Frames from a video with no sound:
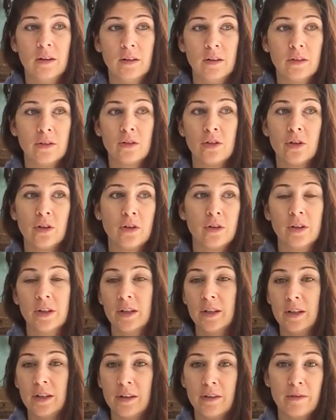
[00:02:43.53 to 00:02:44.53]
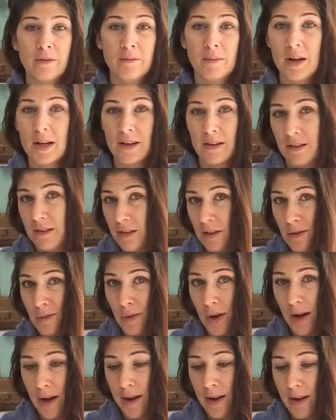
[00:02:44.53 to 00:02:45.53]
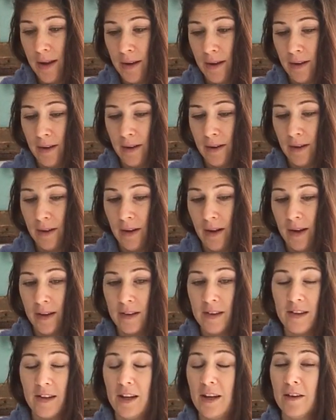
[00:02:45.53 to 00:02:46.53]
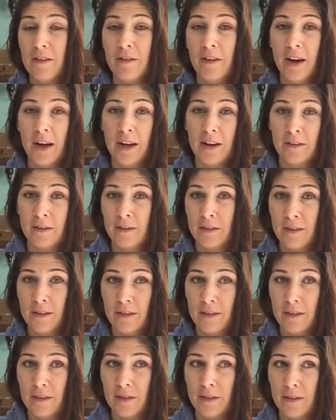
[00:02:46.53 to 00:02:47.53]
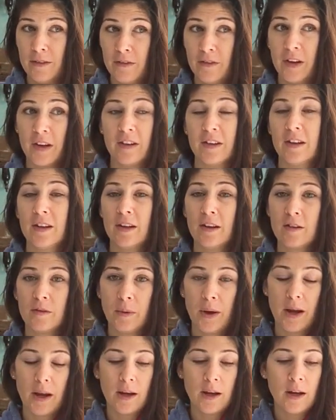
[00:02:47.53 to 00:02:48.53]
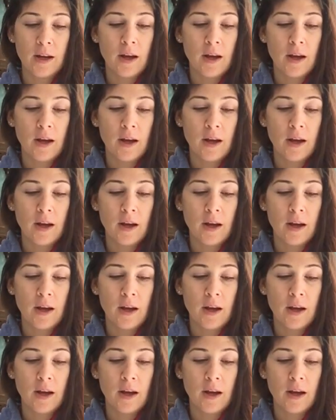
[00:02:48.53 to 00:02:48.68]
alternative medicine way and see if I can fix it this way.